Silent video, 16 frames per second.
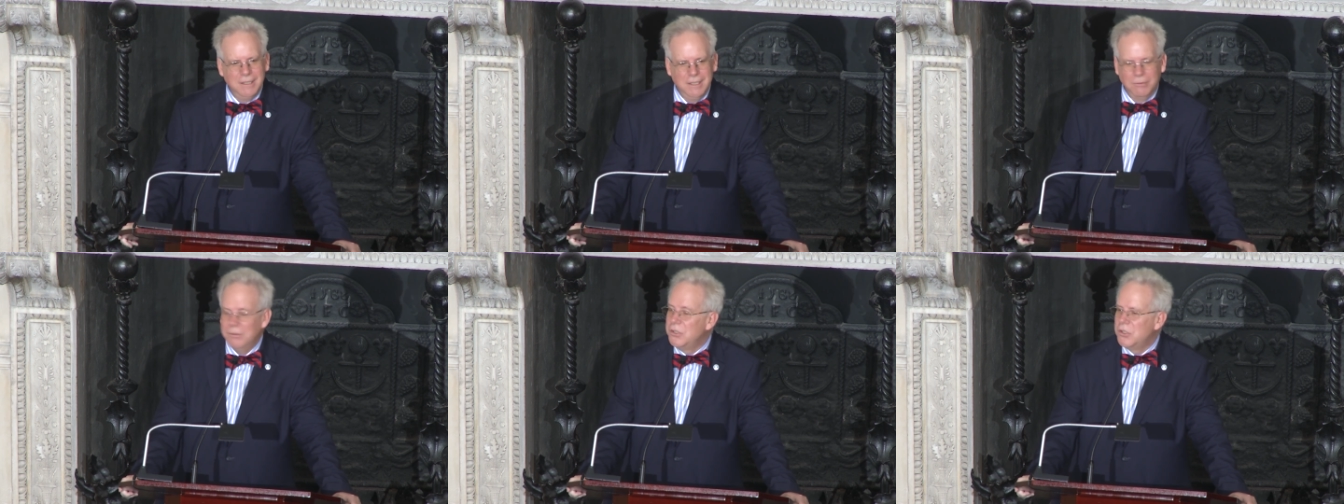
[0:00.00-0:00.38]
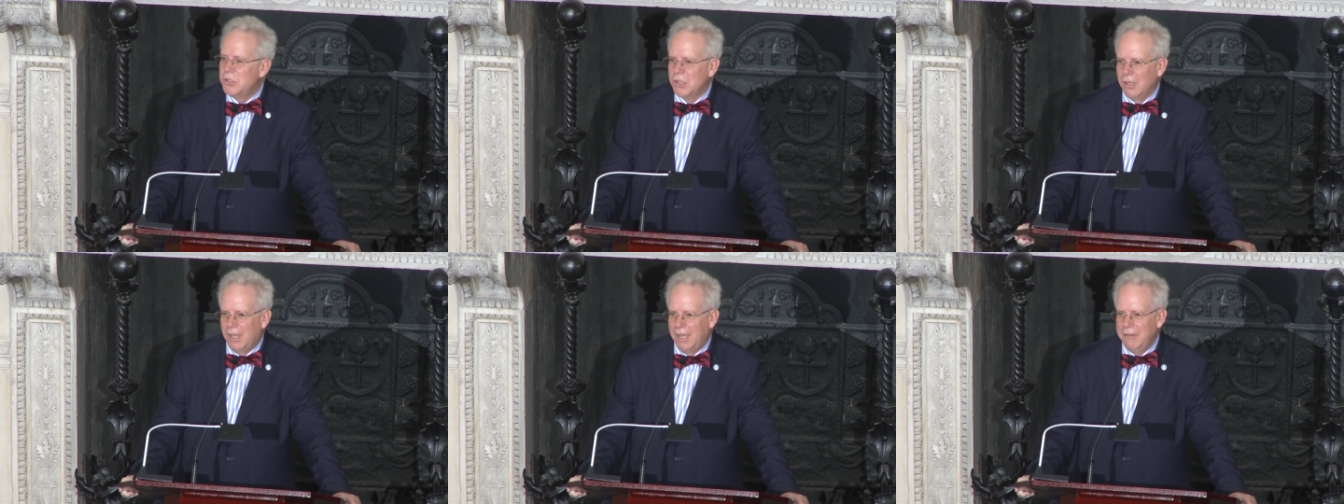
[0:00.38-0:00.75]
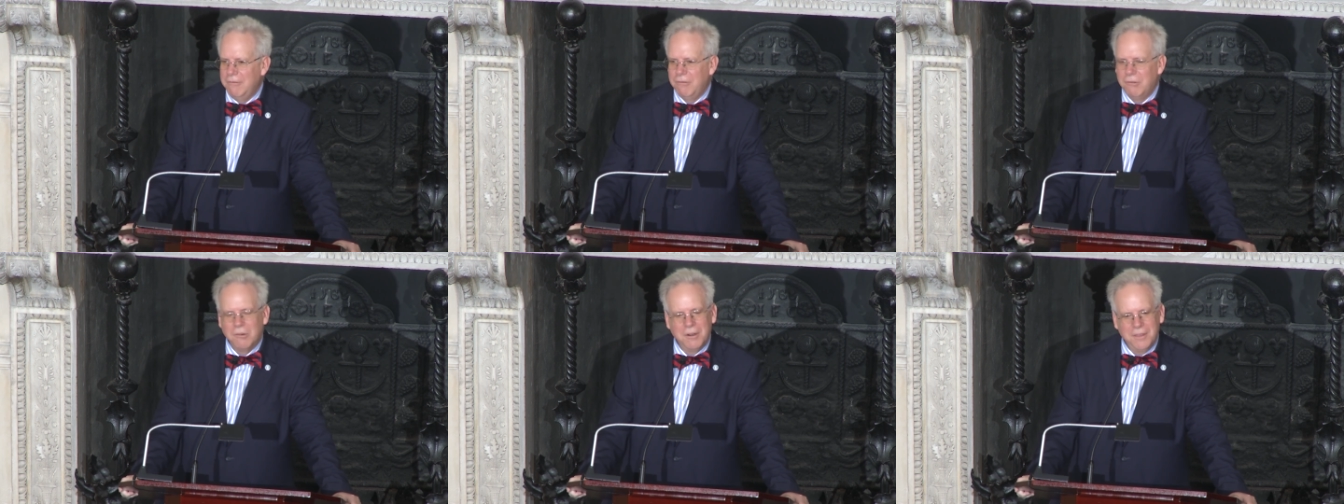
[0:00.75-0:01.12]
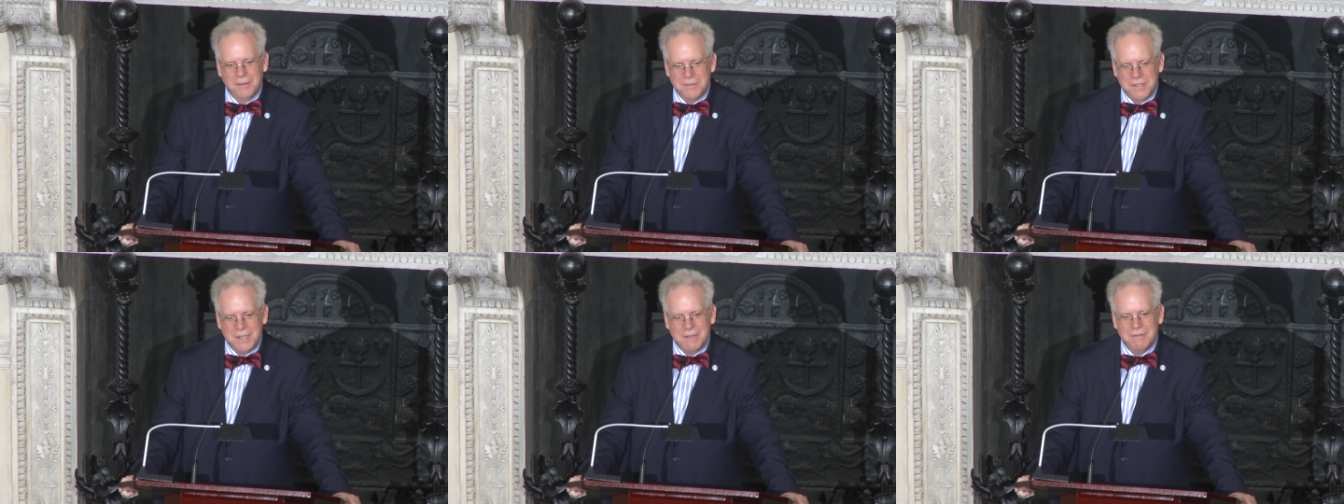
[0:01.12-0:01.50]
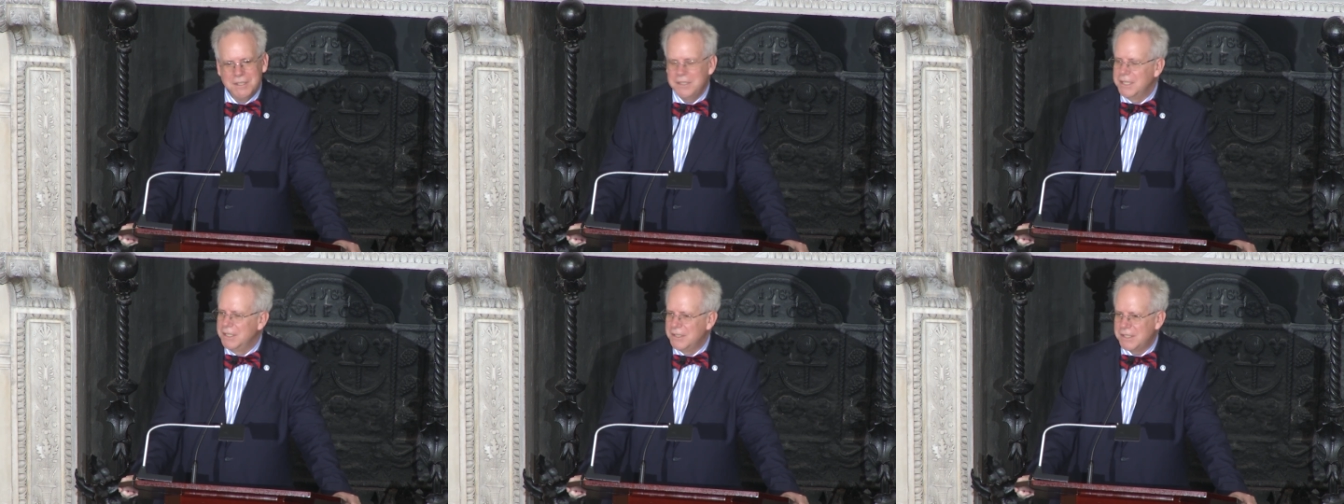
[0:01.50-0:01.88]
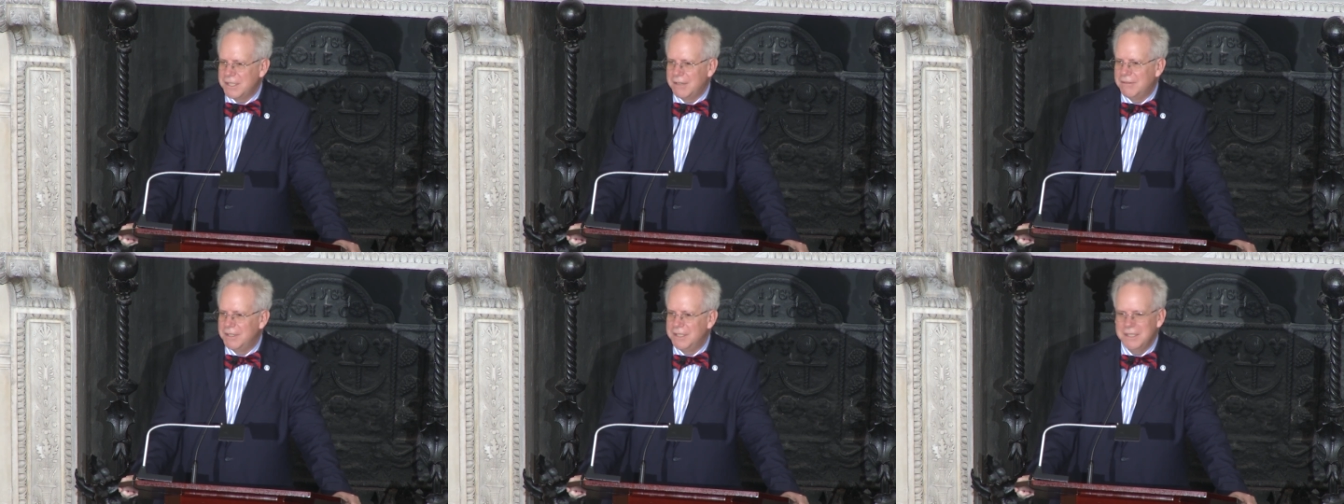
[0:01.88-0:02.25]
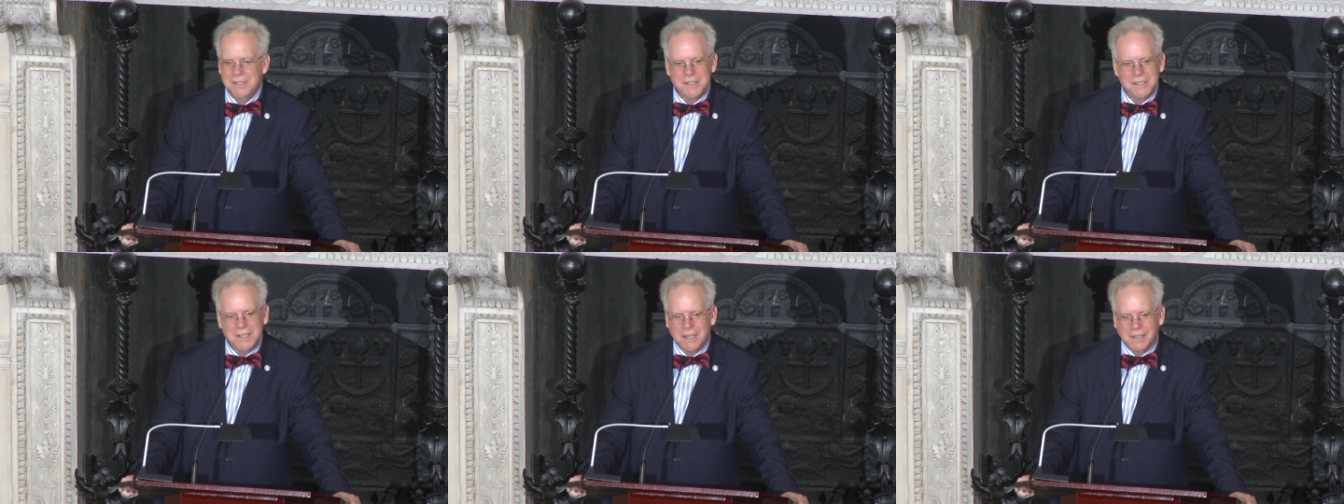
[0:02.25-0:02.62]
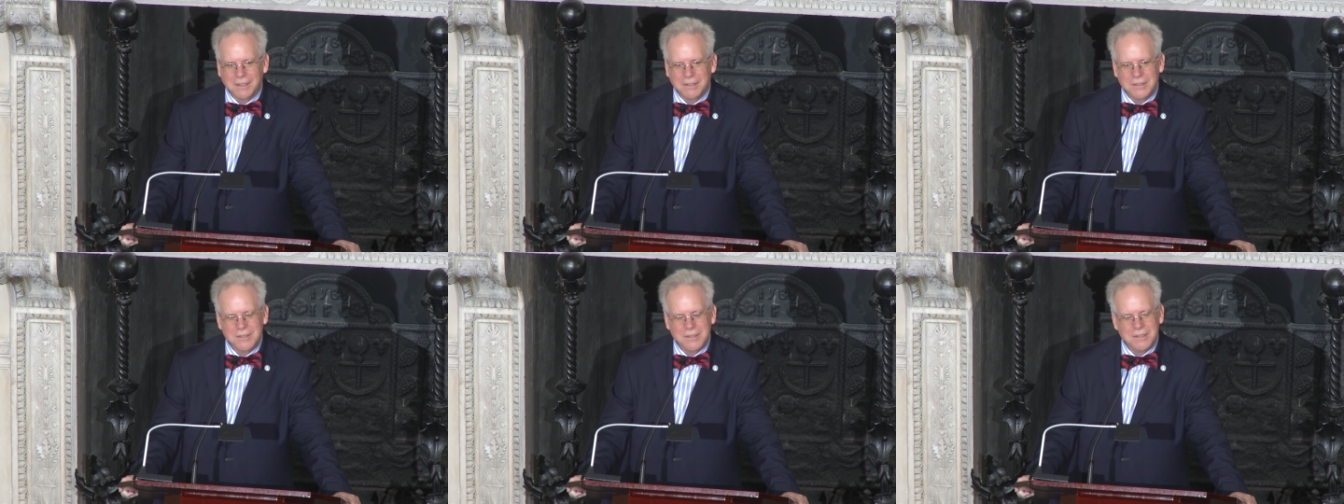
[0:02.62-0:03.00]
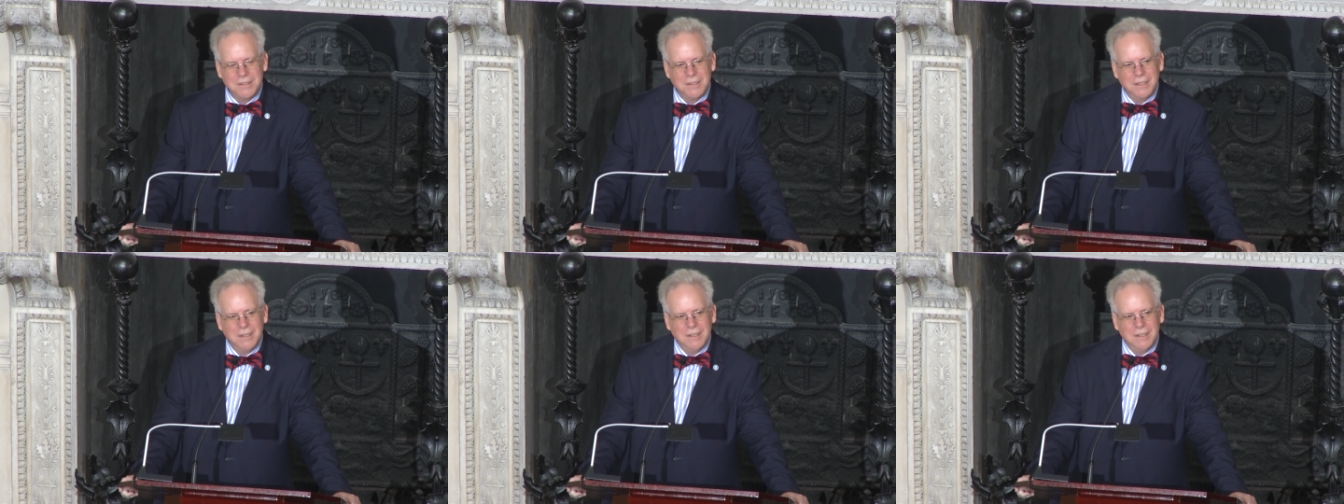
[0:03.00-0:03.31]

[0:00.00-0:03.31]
It was July 4th of 1776.